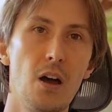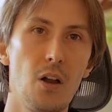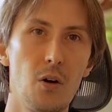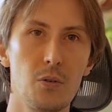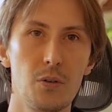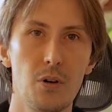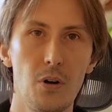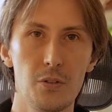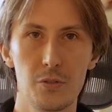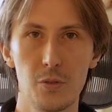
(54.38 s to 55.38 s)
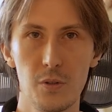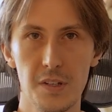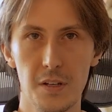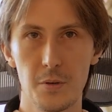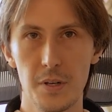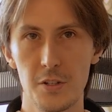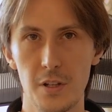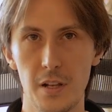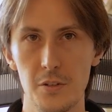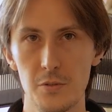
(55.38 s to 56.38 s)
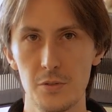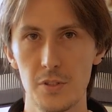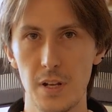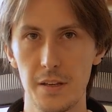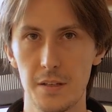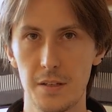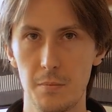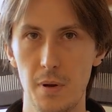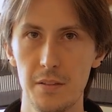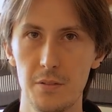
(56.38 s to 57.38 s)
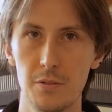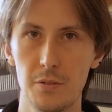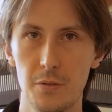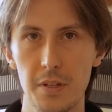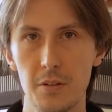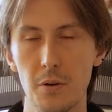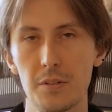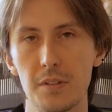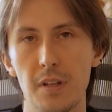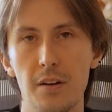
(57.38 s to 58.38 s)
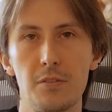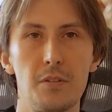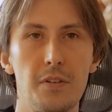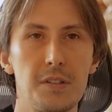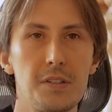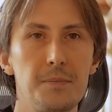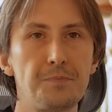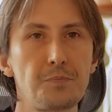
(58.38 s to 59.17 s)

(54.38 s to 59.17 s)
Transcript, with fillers: along other tools I traditionally use like Blender, 3D Coat and After Effects.